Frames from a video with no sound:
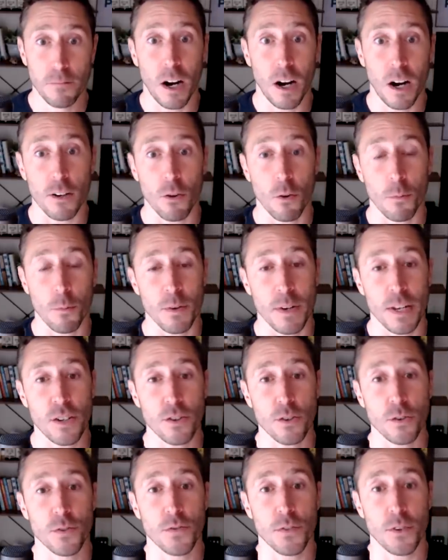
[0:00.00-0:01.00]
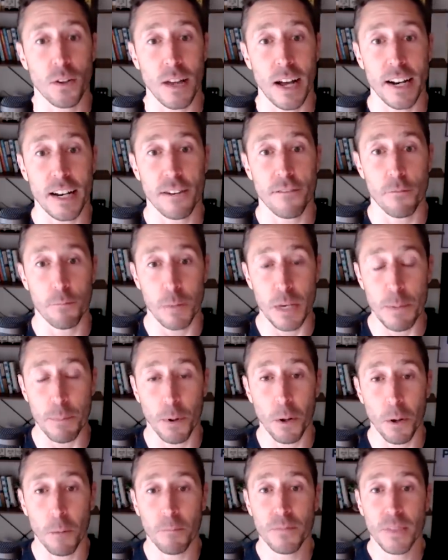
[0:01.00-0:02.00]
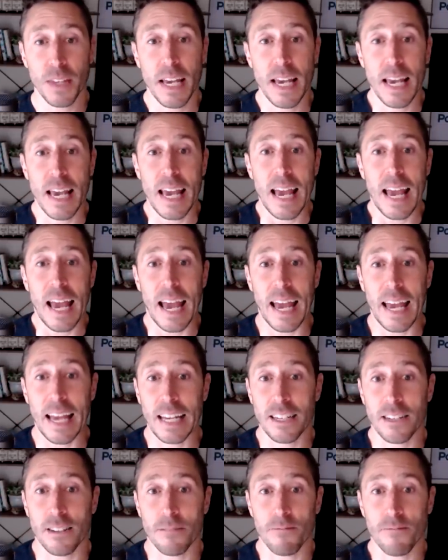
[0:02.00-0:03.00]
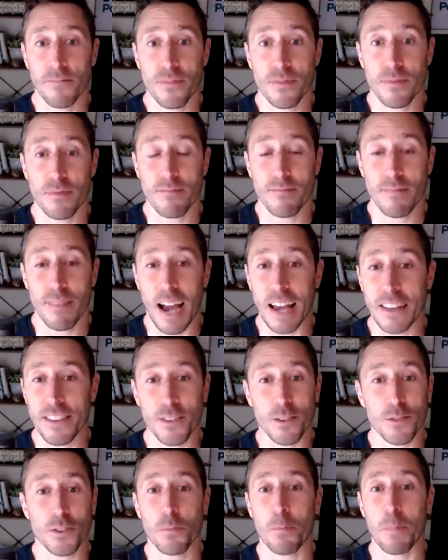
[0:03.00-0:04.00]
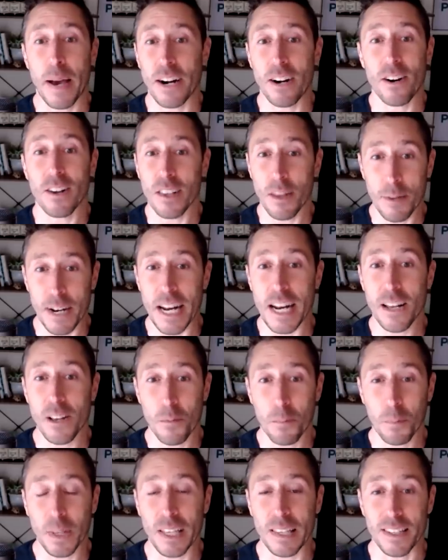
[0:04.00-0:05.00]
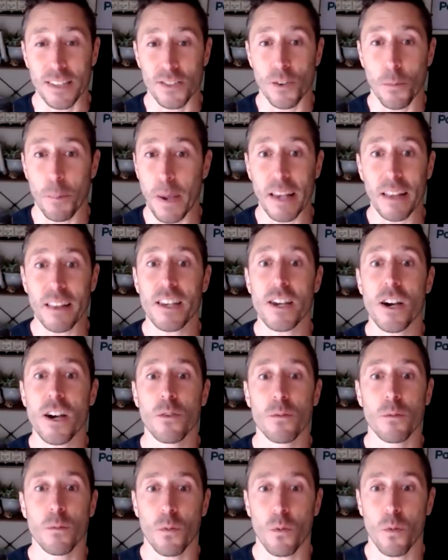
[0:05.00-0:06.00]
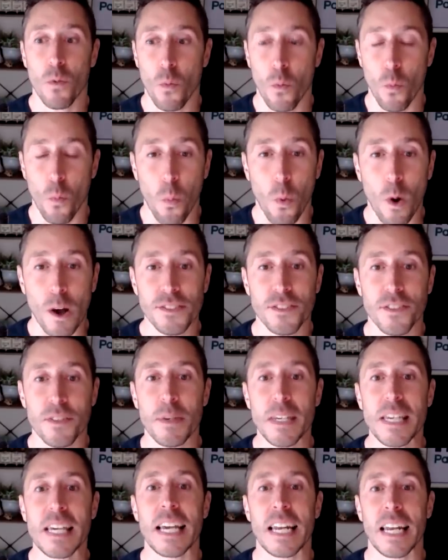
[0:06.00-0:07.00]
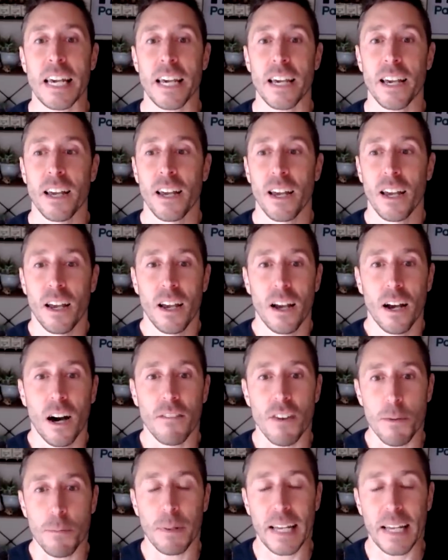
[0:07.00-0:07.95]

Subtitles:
autoimmune issues for a lot of different people. And I think they're just better eliminated completely. So paleo was the beginning of a